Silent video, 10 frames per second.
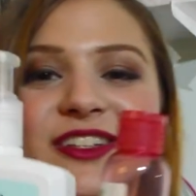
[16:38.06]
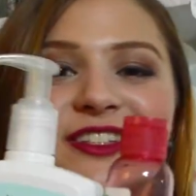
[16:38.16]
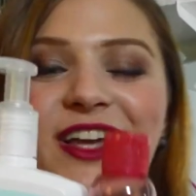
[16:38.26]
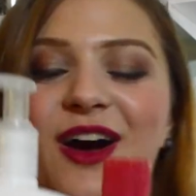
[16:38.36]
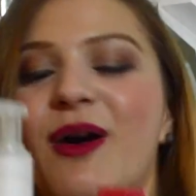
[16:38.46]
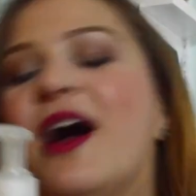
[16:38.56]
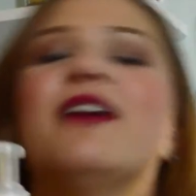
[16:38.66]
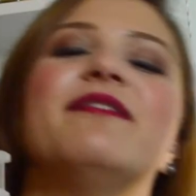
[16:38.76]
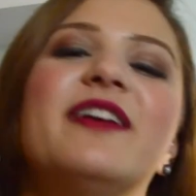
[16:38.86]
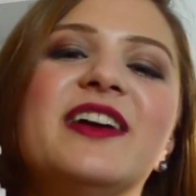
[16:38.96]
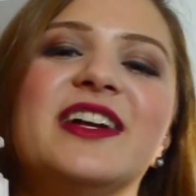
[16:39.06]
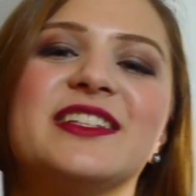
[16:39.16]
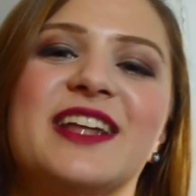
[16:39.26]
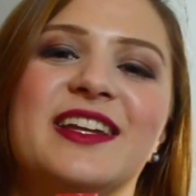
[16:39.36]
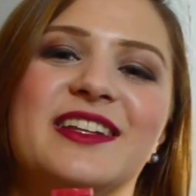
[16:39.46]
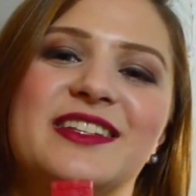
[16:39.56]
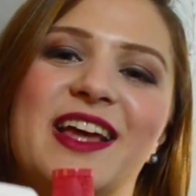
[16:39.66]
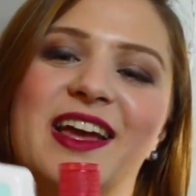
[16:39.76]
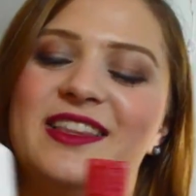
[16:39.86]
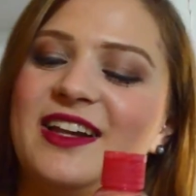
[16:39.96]
So I am very excited to
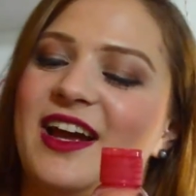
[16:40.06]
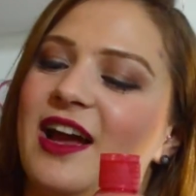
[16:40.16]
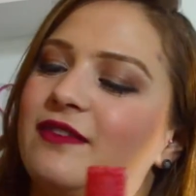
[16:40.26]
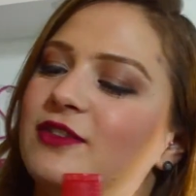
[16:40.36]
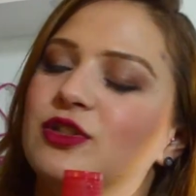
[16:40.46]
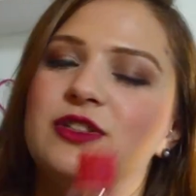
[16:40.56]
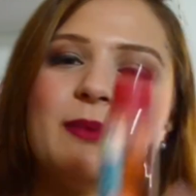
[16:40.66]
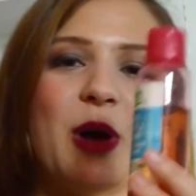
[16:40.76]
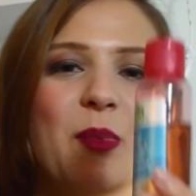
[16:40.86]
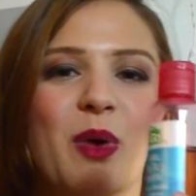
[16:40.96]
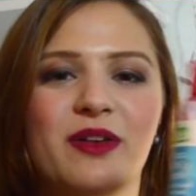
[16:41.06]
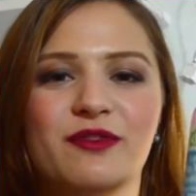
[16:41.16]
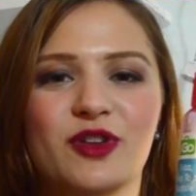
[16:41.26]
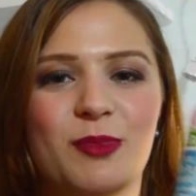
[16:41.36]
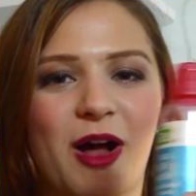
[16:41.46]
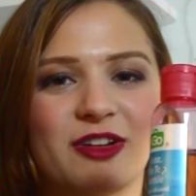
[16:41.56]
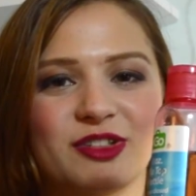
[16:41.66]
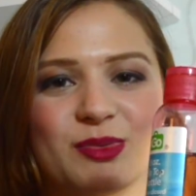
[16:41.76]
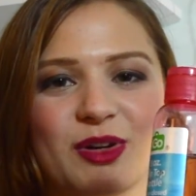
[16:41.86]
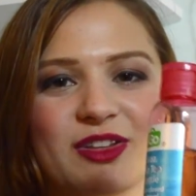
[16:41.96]
say that I have used up one full
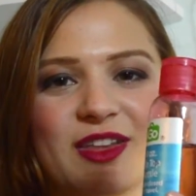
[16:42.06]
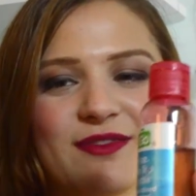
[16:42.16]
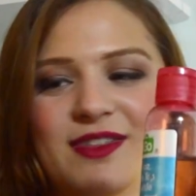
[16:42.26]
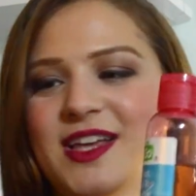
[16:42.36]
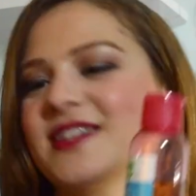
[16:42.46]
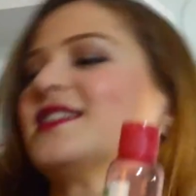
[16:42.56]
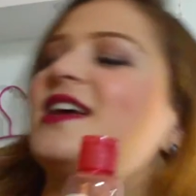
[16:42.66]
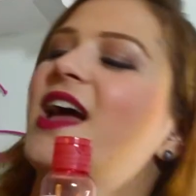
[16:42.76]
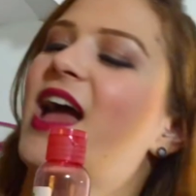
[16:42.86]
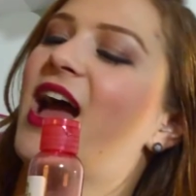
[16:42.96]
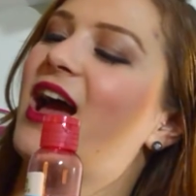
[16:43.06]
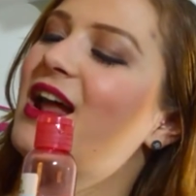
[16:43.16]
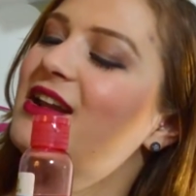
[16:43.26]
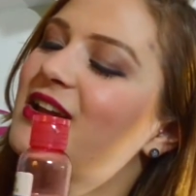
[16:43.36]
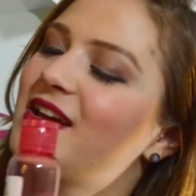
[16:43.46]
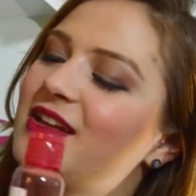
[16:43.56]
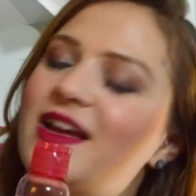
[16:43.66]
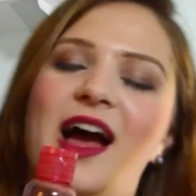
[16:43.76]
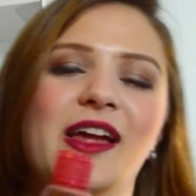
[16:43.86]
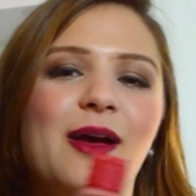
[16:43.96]
bottle's worth of this and
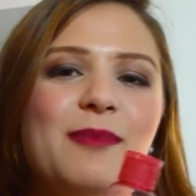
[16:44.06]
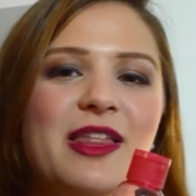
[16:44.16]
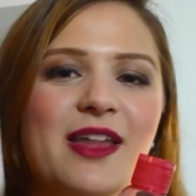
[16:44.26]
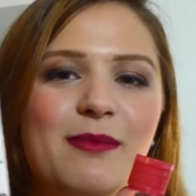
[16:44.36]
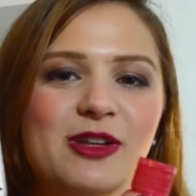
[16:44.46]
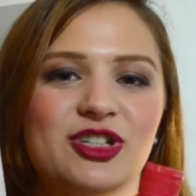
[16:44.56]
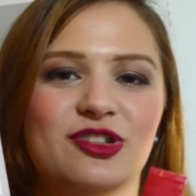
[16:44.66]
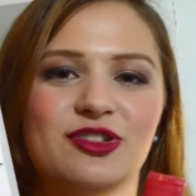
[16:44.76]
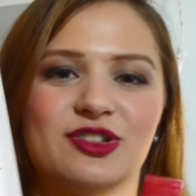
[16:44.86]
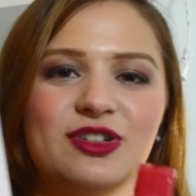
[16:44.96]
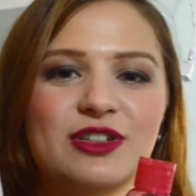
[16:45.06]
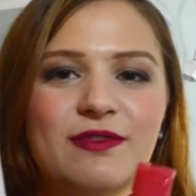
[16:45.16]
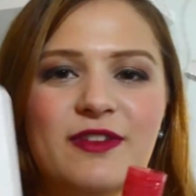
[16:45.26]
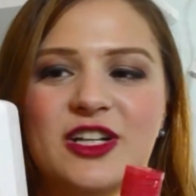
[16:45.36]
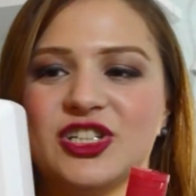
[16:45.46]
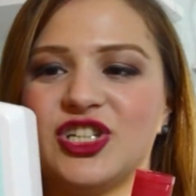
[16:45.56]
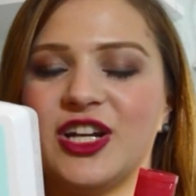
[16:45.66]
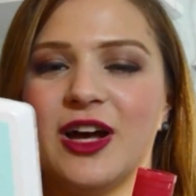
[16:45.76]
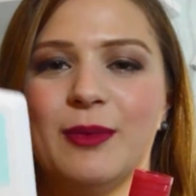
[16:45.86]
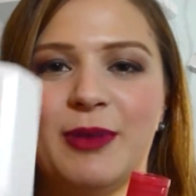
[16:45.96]
I am that much closer to
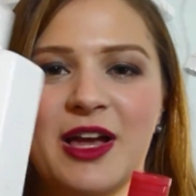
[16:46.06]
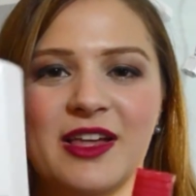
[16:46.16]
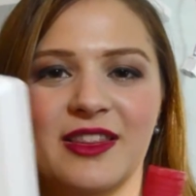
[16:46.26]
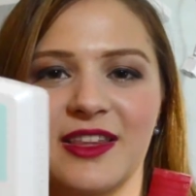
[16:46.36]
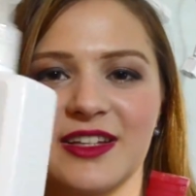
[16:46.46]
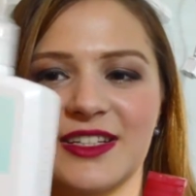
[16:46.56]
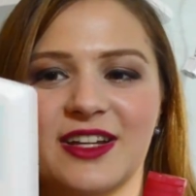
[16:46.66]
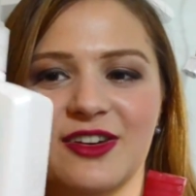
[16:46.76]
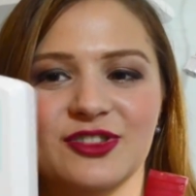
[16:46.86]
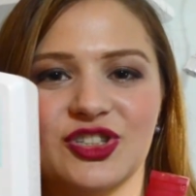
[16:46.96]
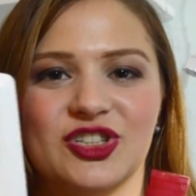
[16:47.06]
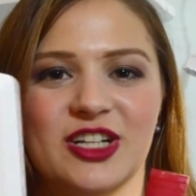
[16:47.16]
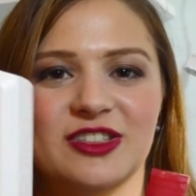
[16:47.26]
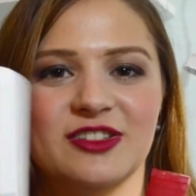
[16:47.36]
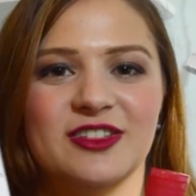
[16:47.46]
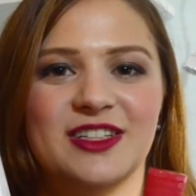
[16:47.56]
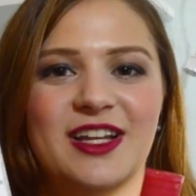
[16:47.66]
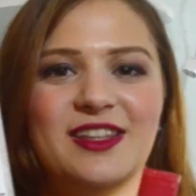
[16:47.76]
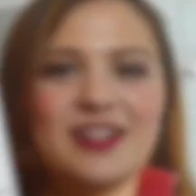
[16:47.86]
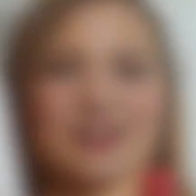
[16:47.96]
finishing up this Ultra Gentle
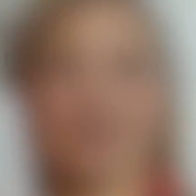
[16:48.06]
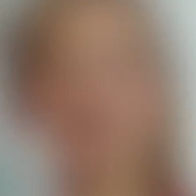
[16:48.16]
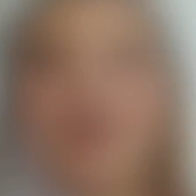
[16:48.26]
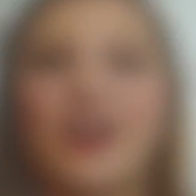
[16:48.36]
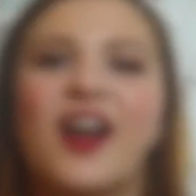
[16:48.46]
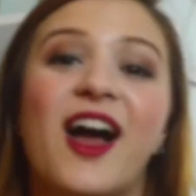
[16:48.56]
Daily Cleanser.